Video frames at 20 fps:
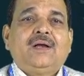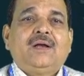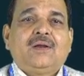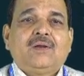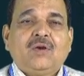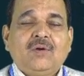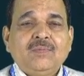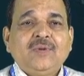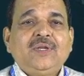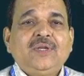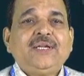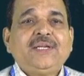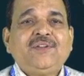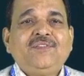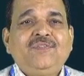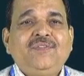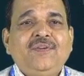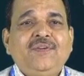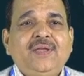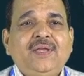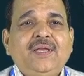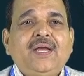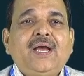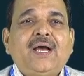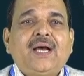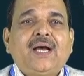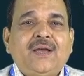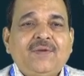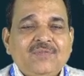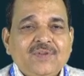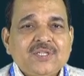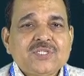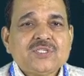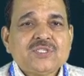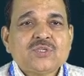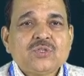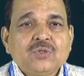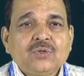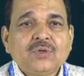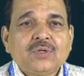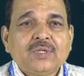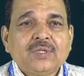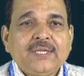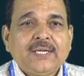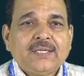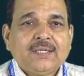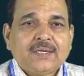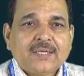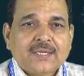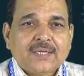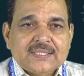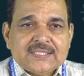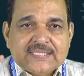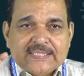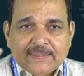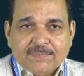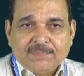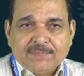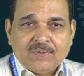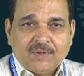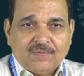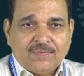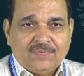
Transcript: cumulative way, I am very sure that the concept of